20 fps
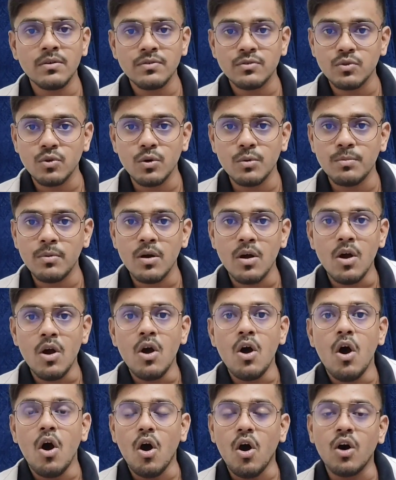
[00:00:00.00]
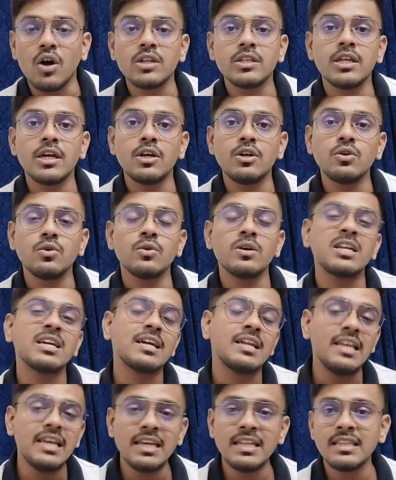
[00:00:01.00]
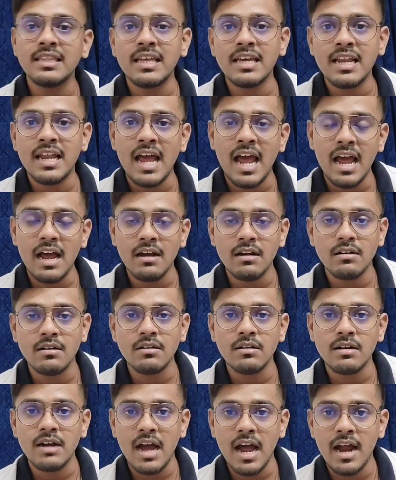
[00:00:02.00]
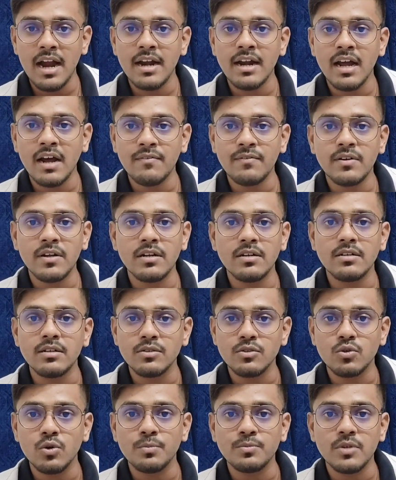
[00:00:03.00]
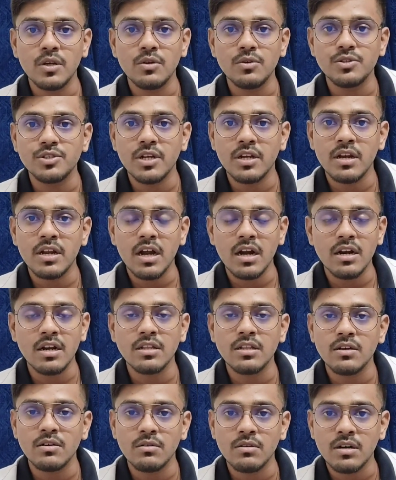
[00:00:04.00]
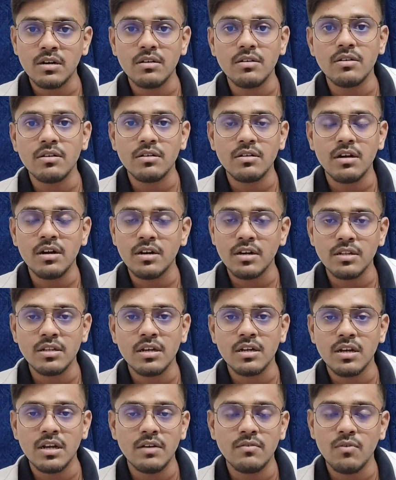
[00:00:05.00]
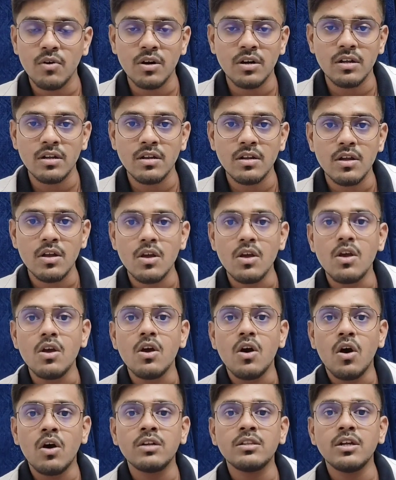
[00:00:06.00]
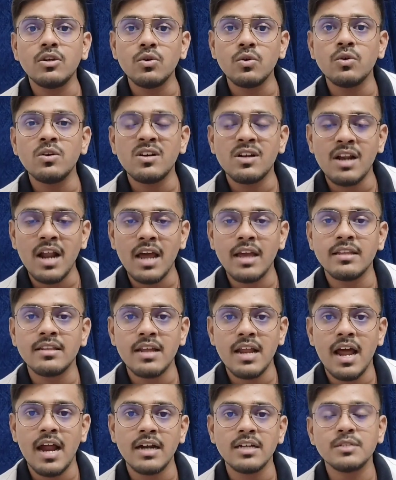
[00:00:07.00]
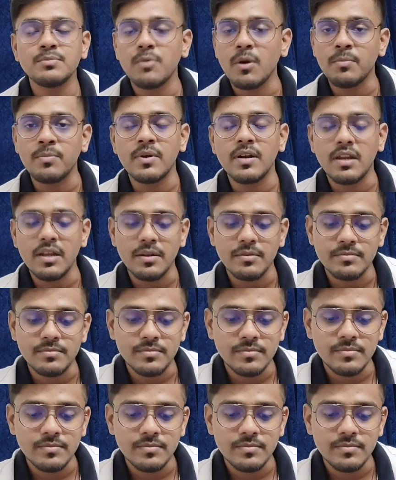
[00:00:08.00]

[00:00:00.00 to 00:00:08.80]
of soap, or they don't clean their hand after the soap solution under the clean water, or they don't dry their hands properly.